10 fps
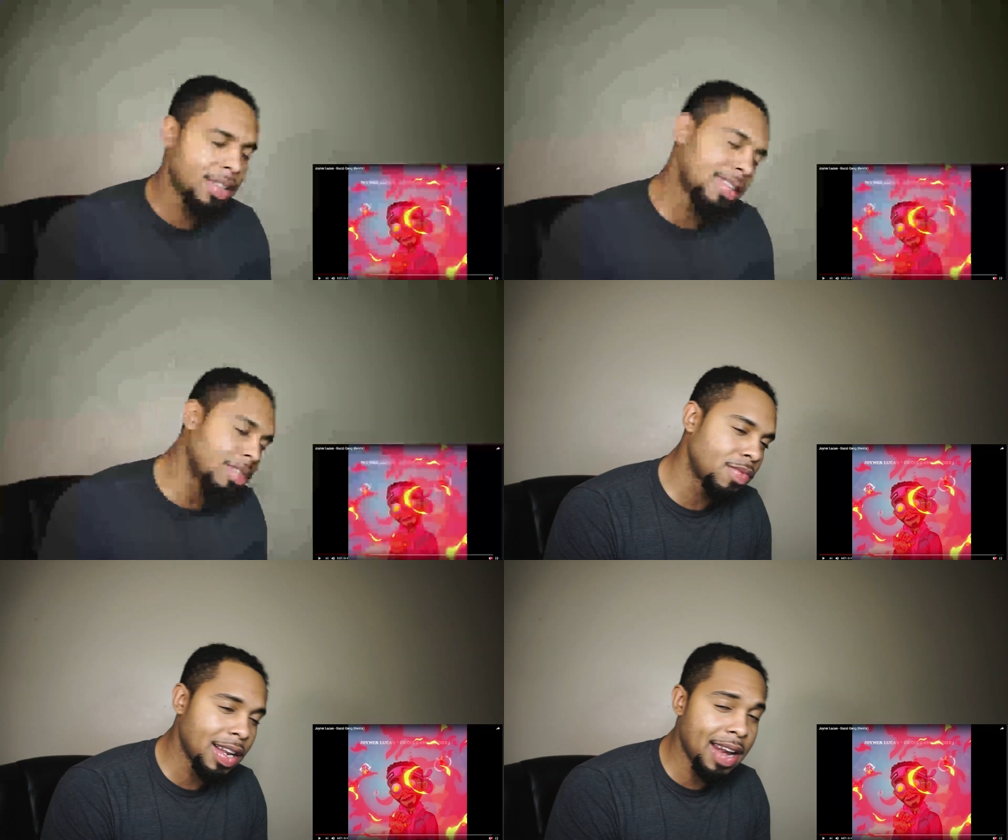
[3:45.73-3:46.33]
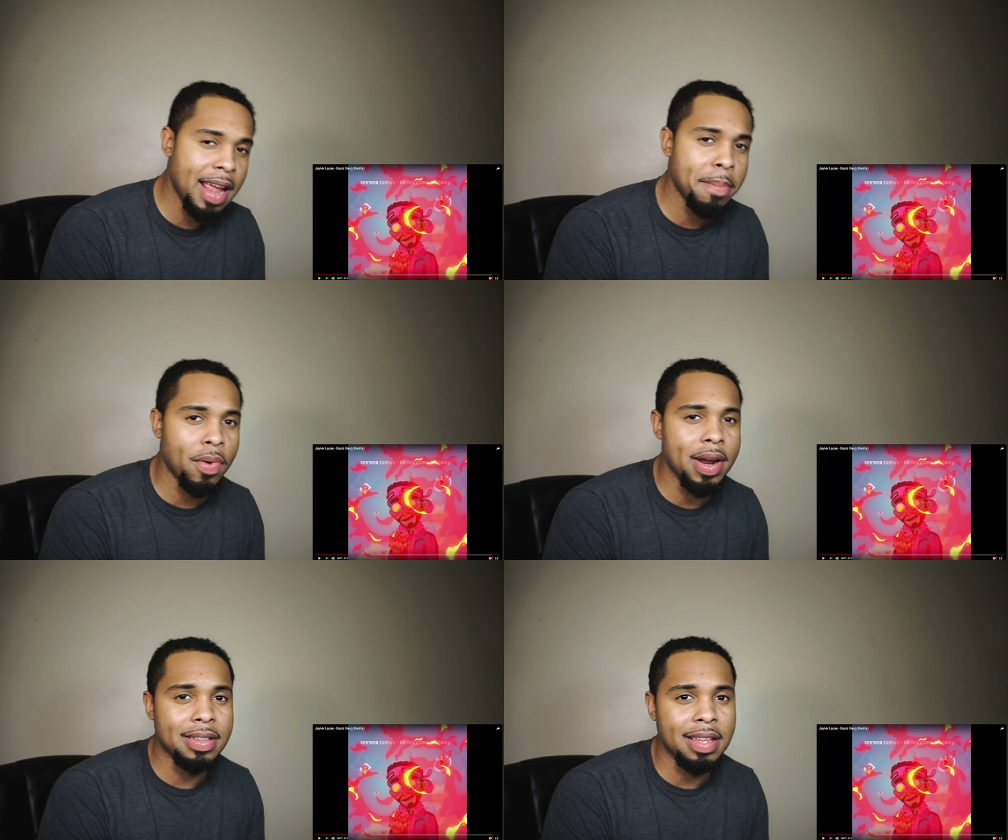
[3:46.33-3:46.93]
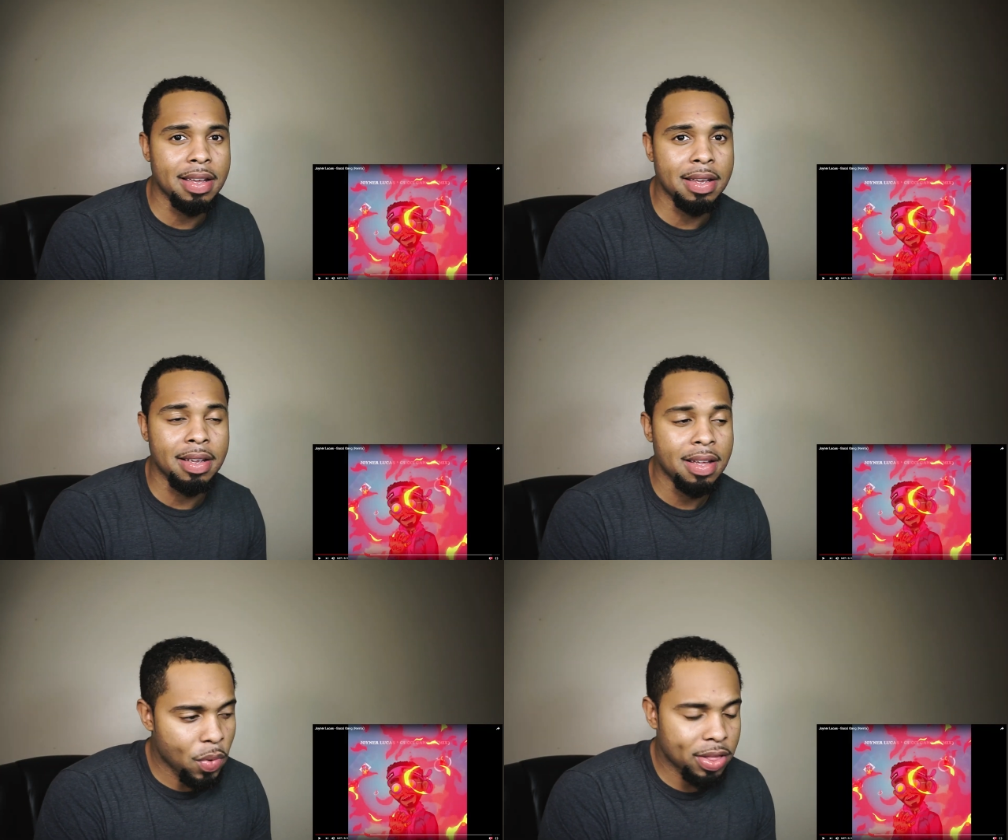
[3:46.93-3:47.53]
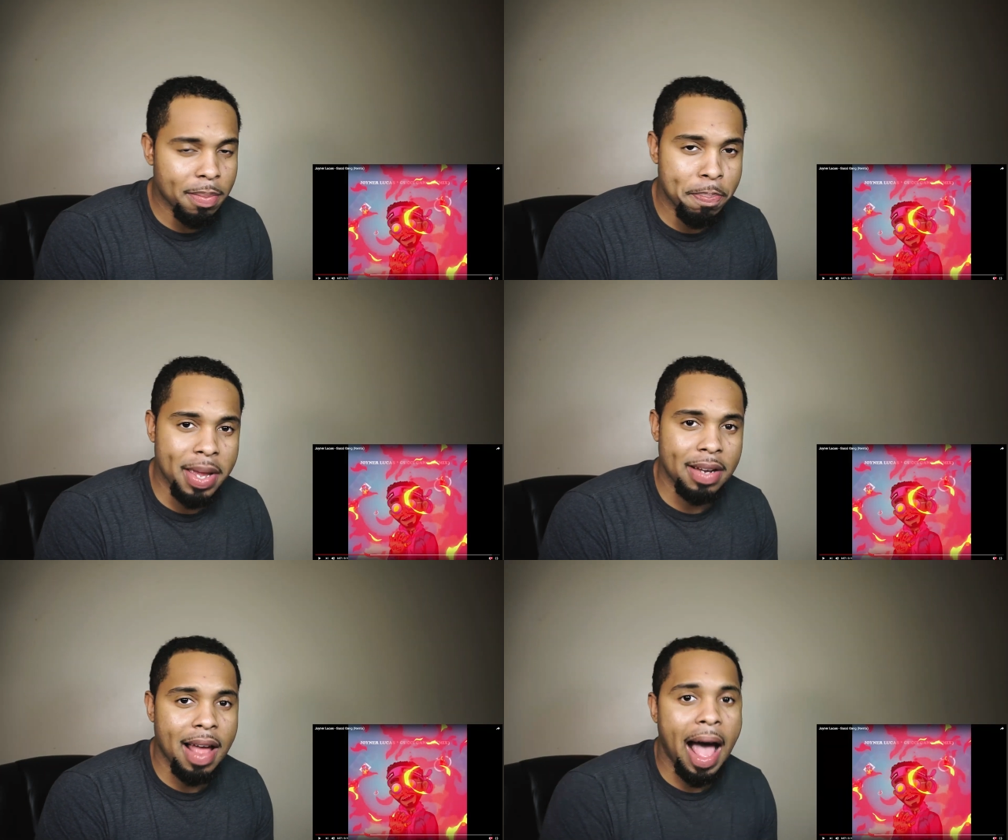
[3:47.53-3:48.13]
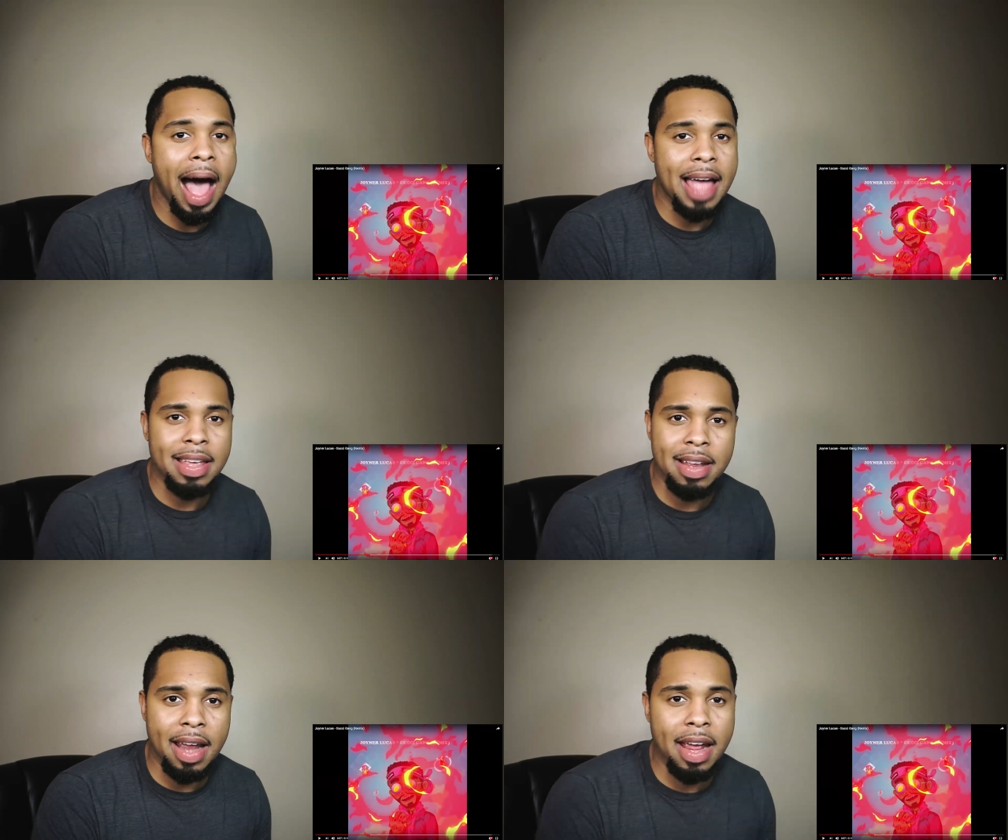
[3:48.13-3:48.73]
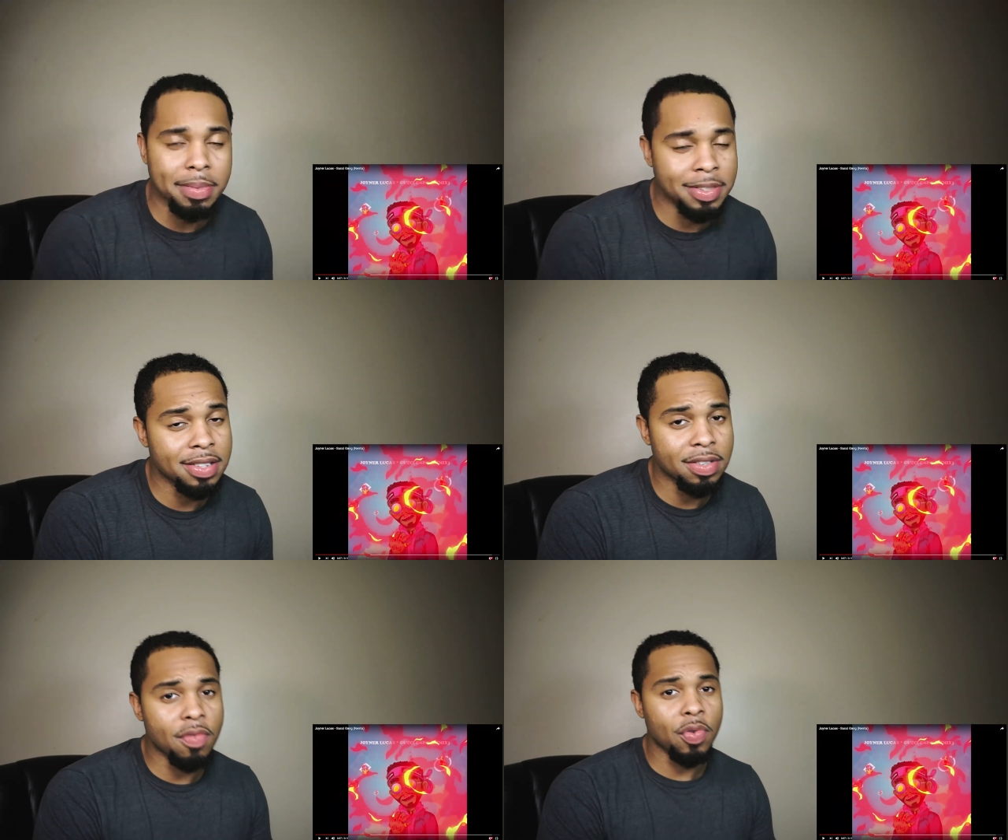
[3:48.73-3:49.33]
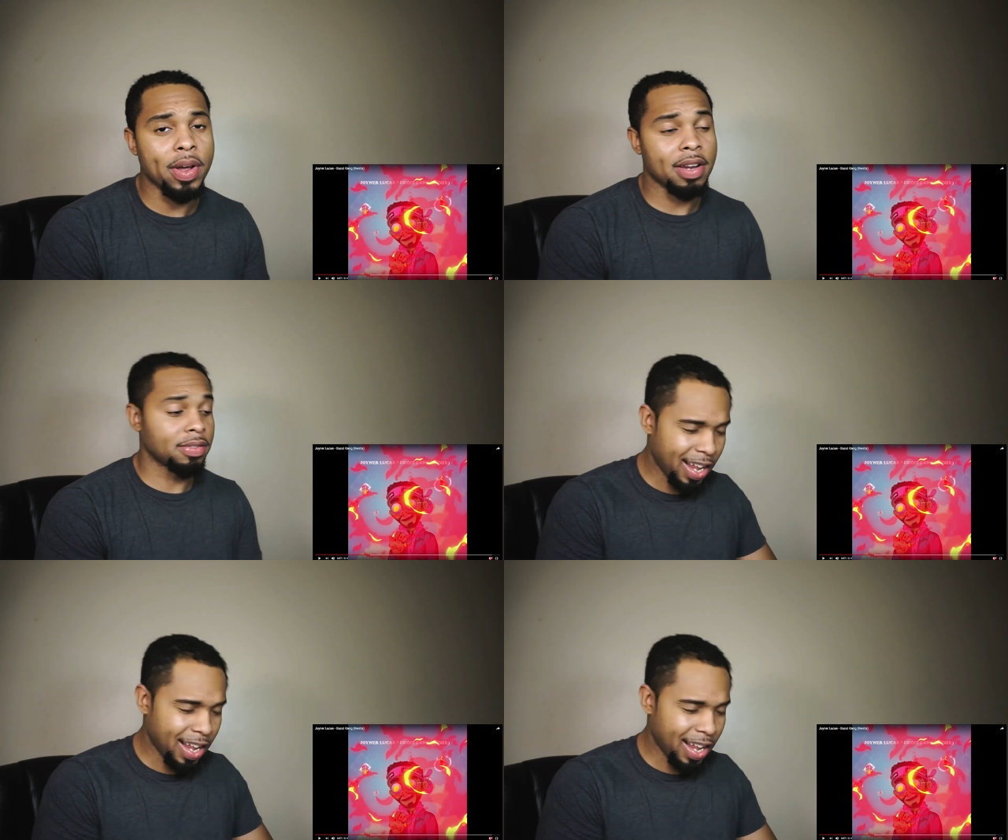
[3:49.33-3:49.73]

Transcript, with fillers: That the, the name brand thing with the big high-end names is overrated.